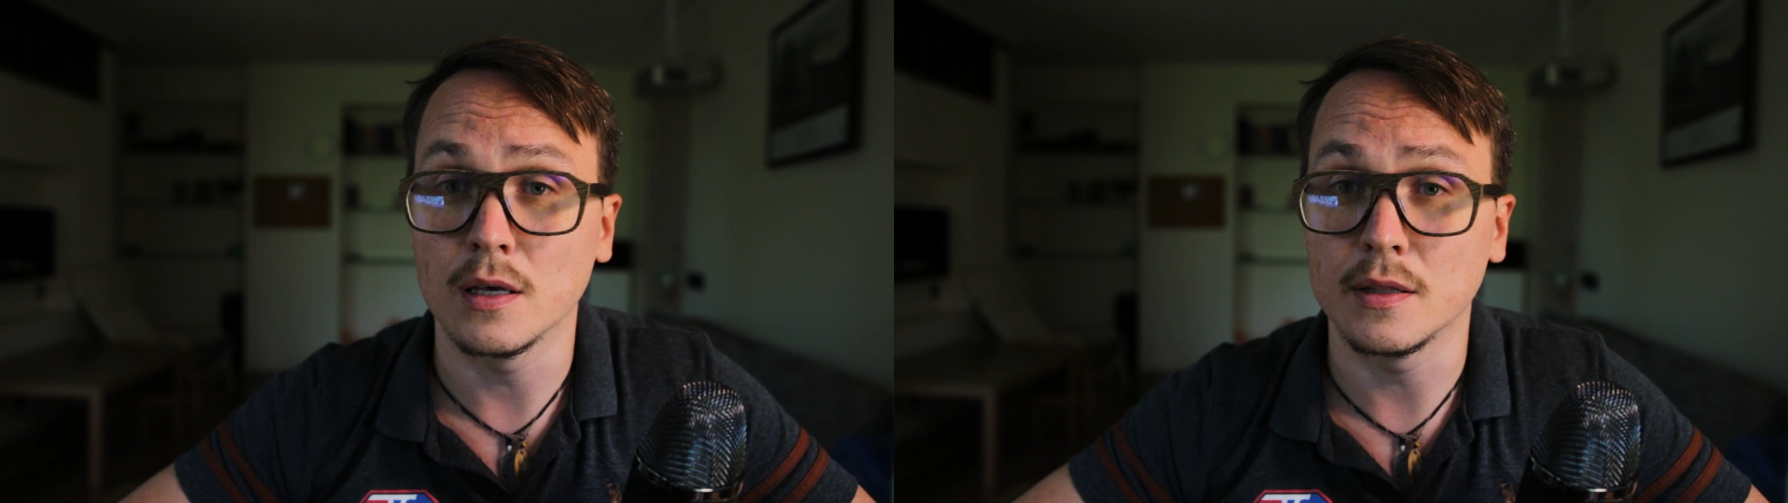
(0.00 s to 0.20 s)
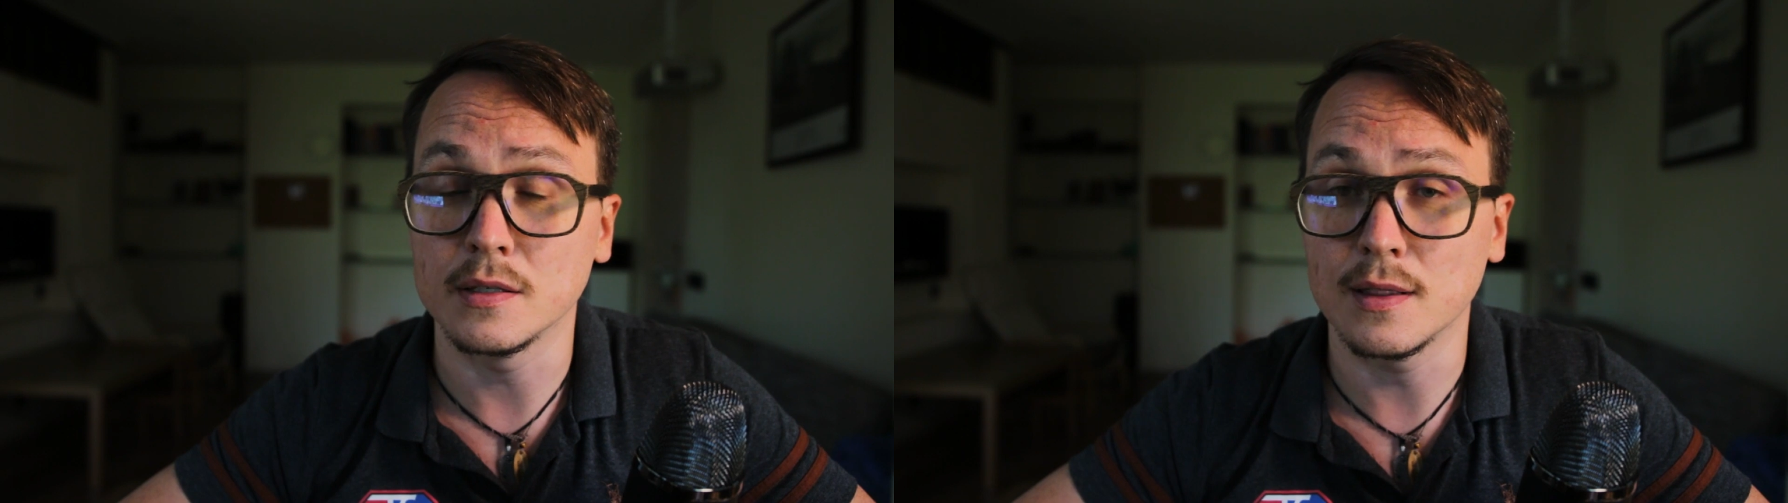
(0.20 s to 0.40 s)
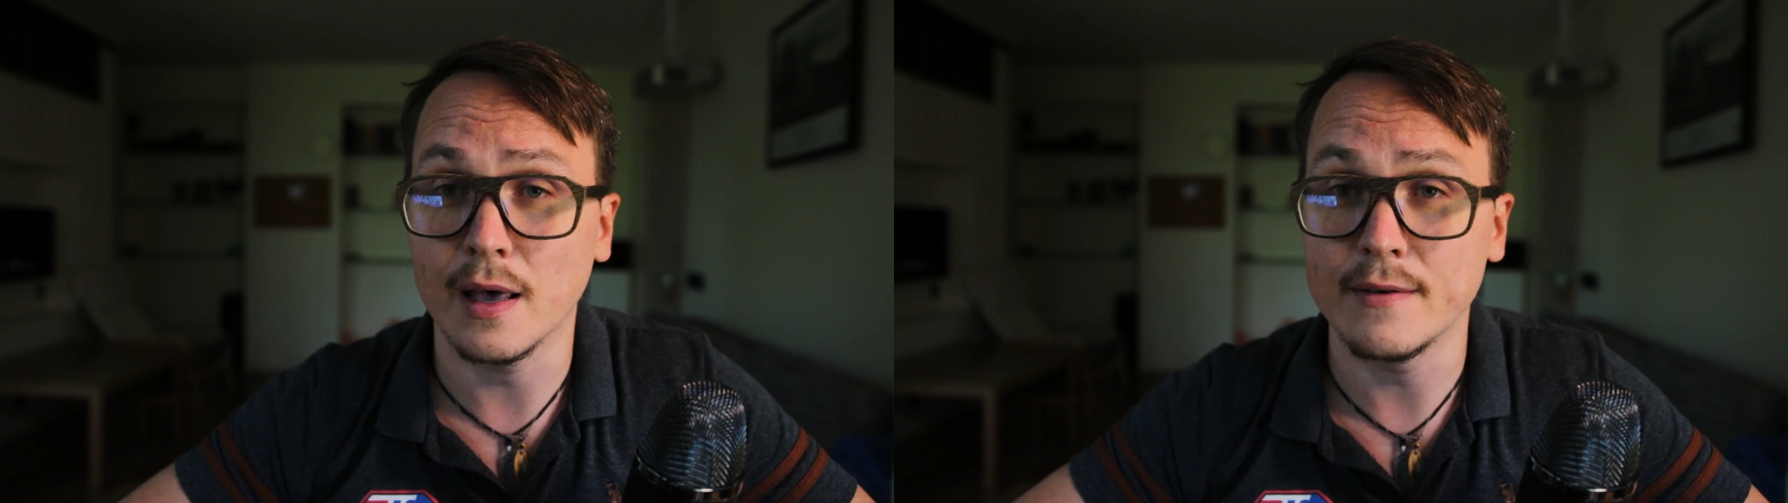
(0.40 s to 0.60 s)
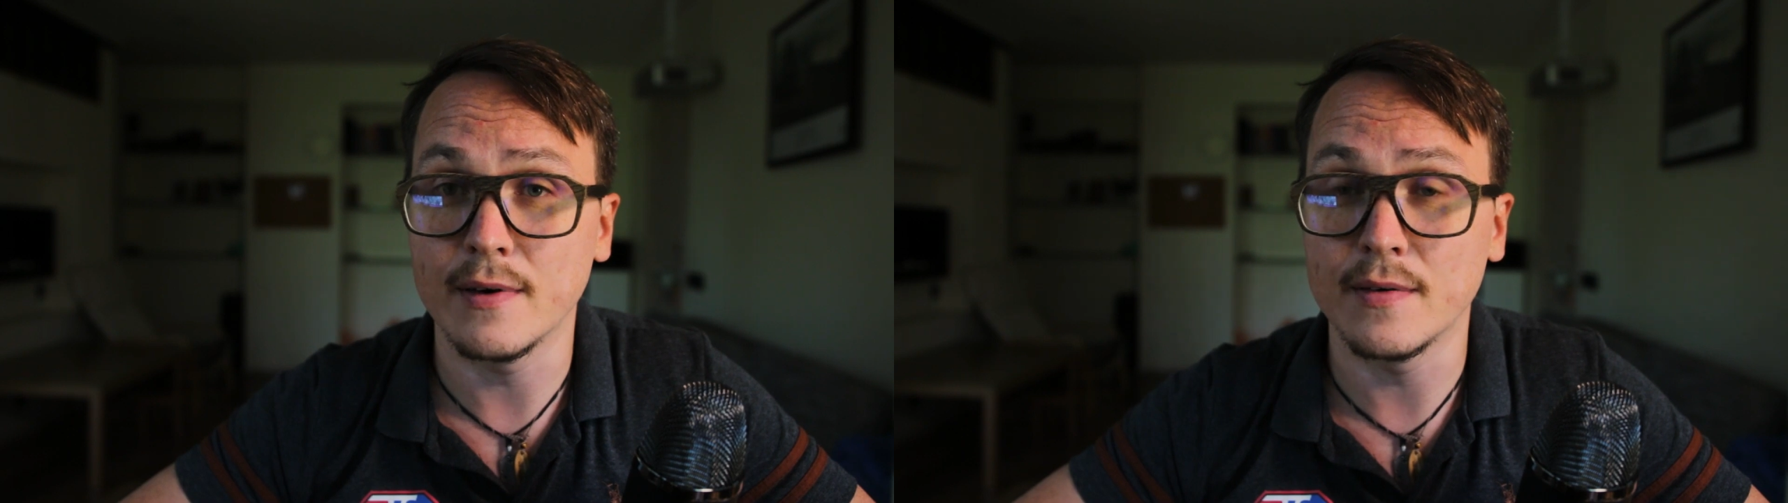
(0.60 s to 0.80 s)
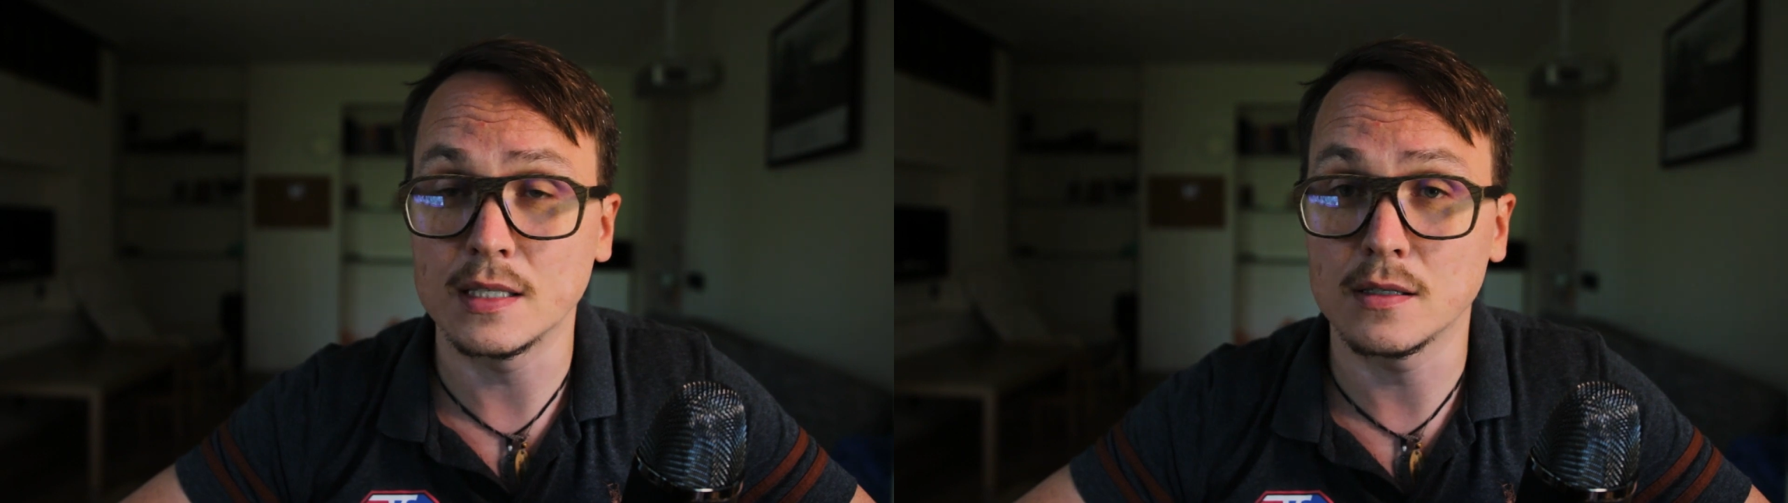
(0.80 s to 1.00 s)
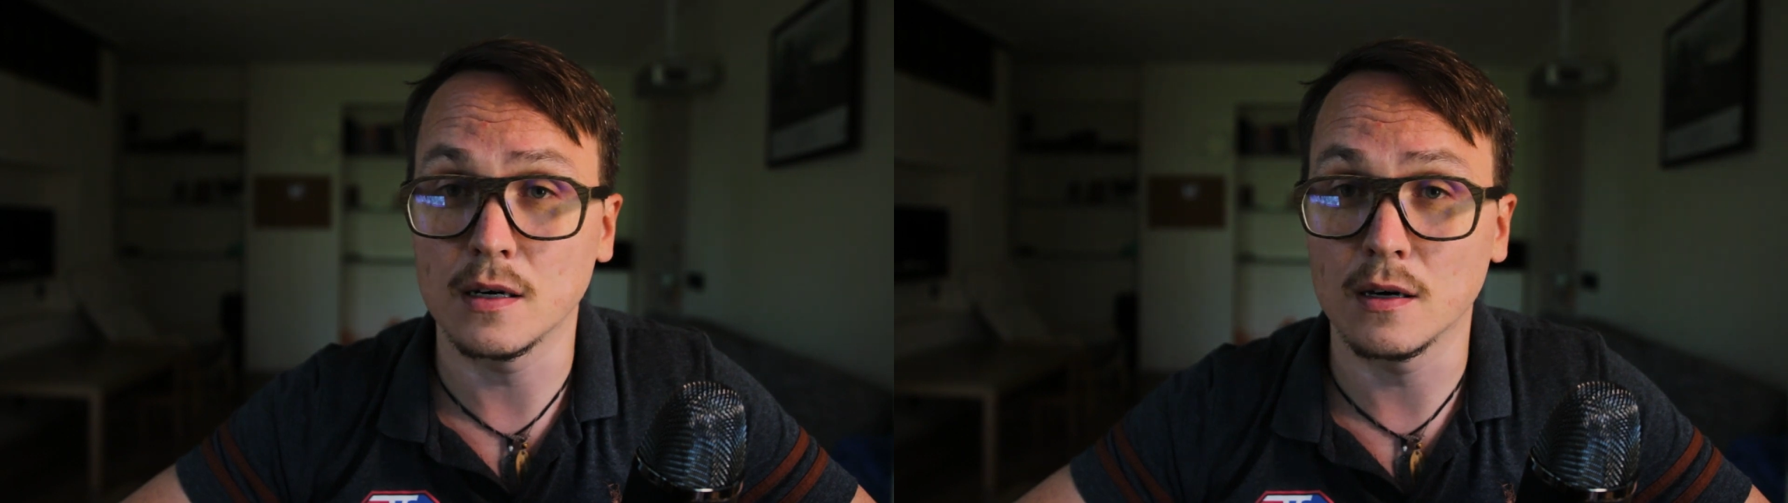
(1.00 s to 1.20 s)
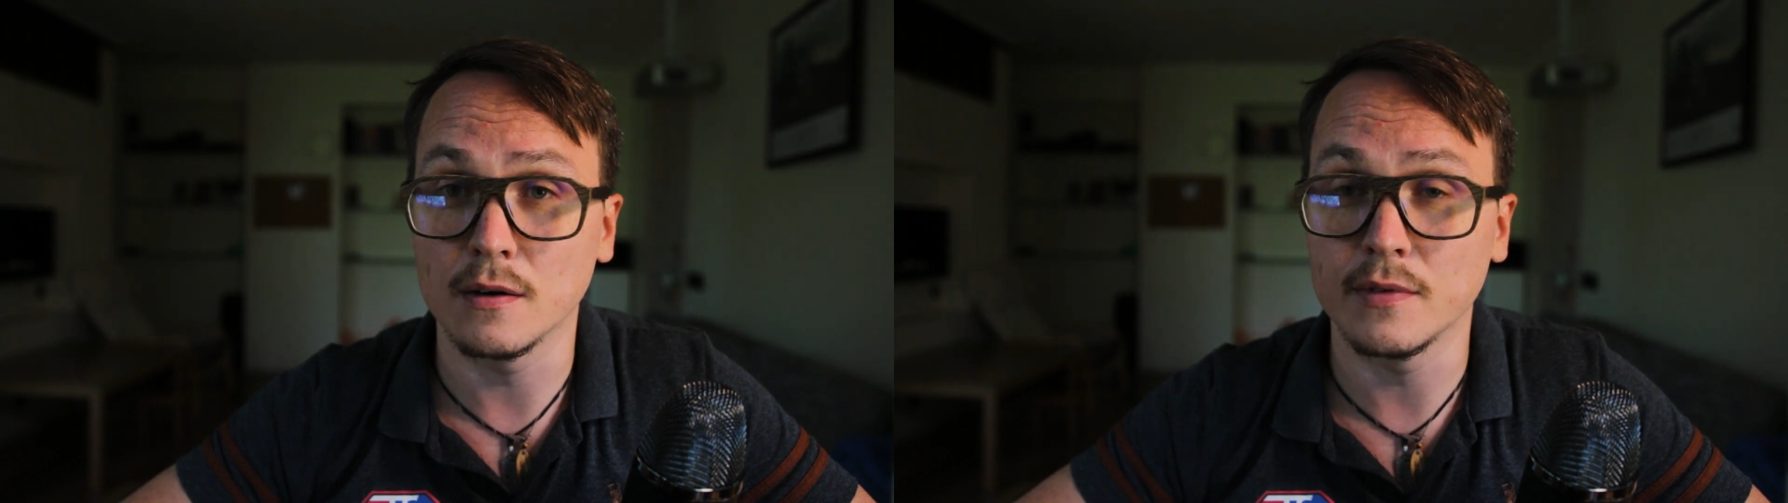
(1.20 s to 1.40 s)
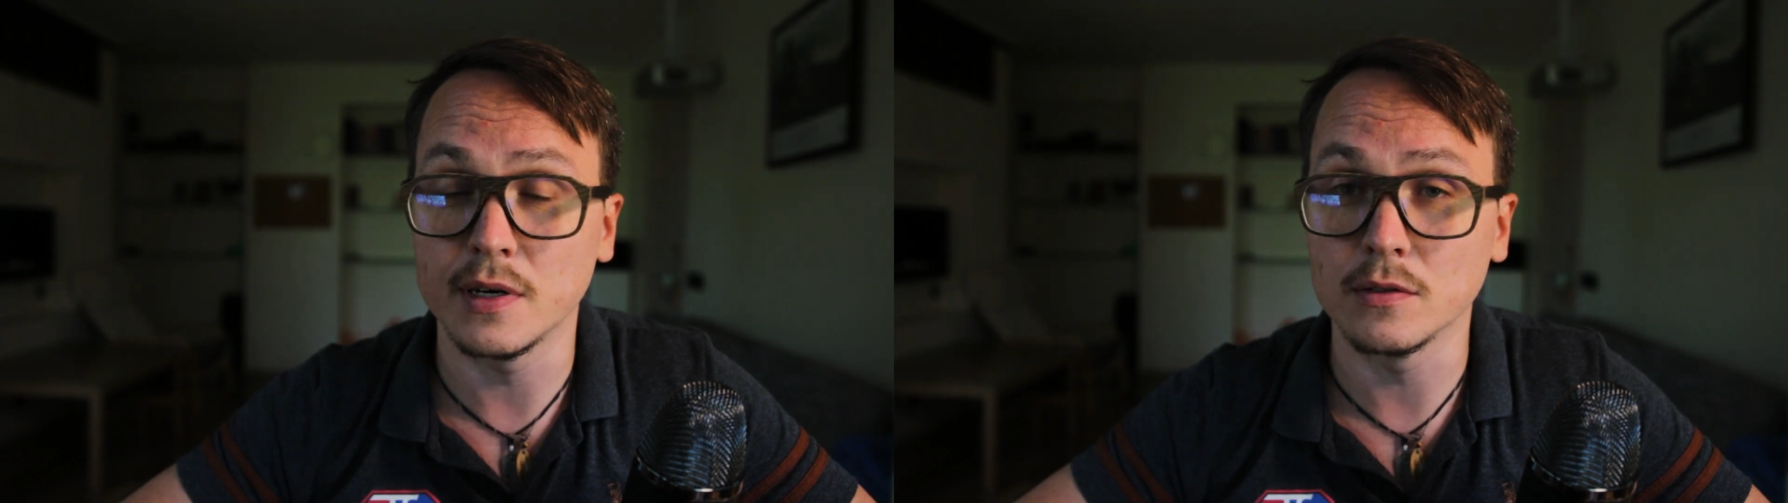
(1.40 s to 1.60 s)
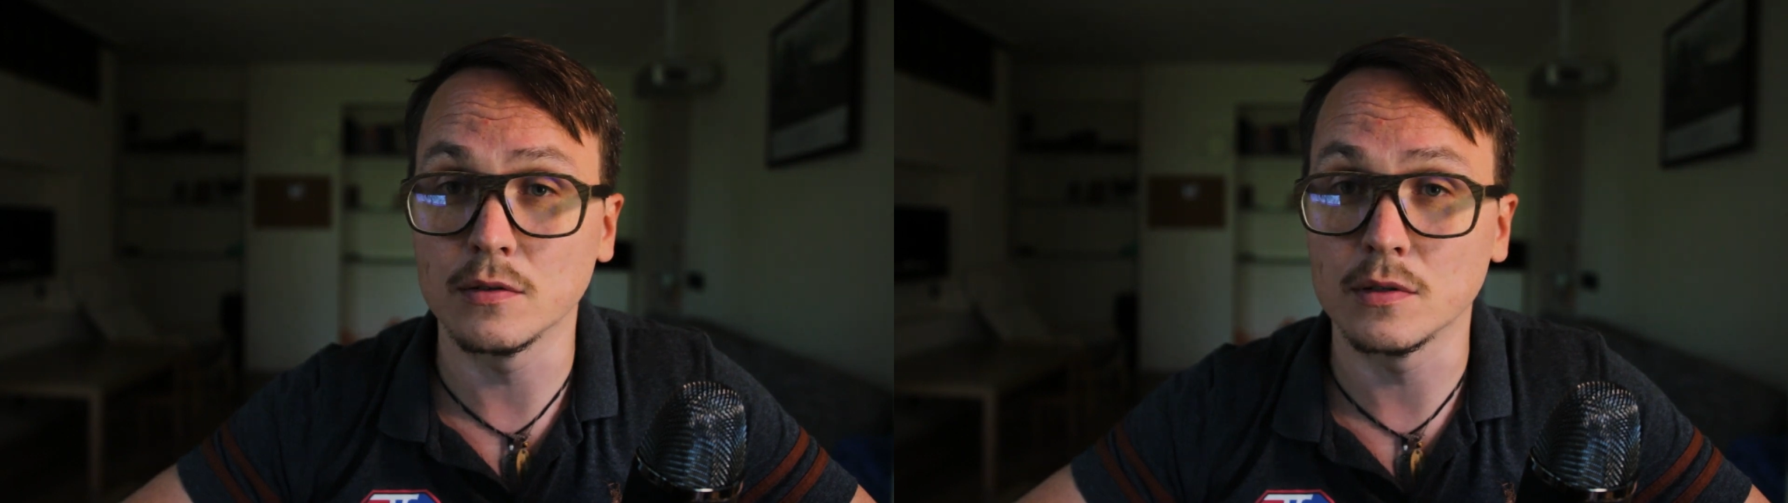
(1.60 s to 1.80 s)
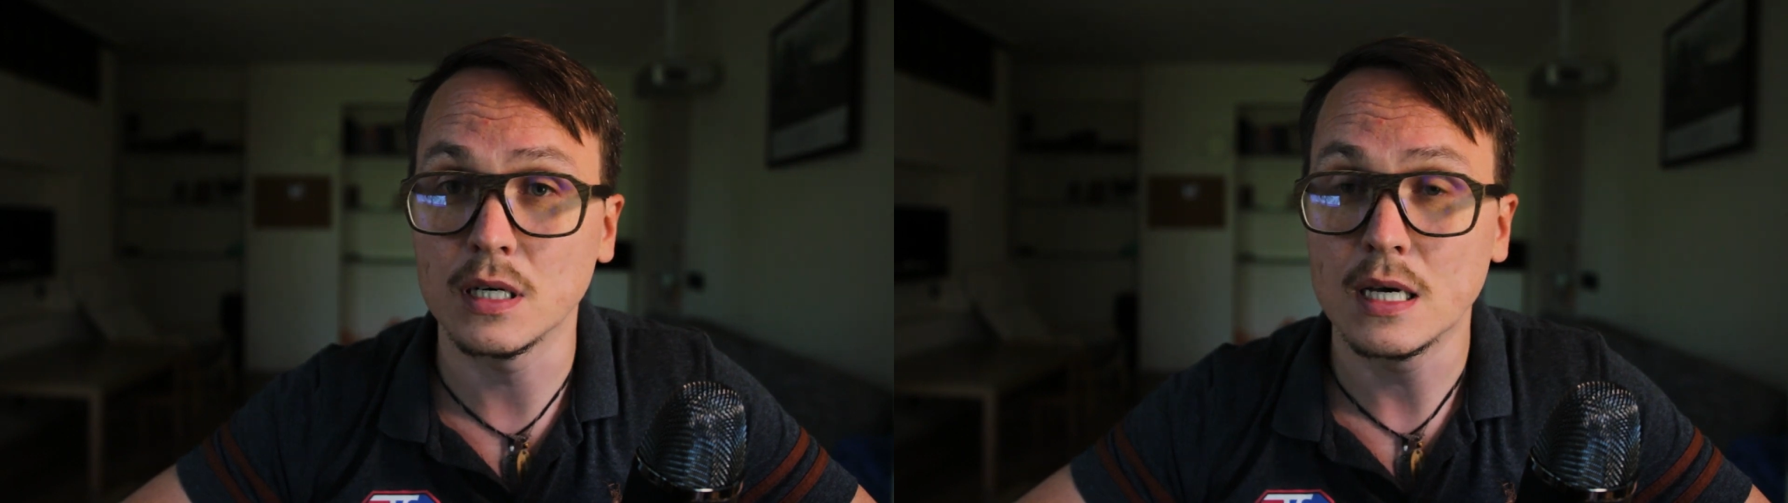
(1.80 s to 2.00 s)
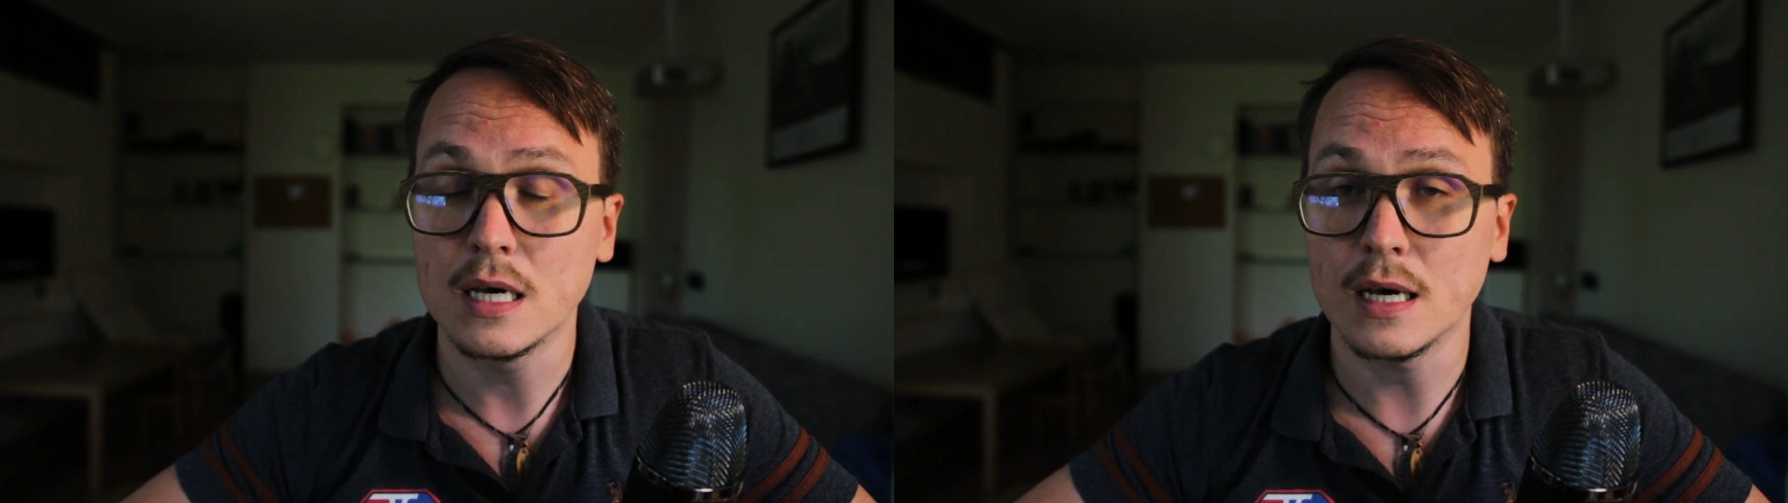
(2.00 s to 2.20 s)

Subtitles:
these live events are very good.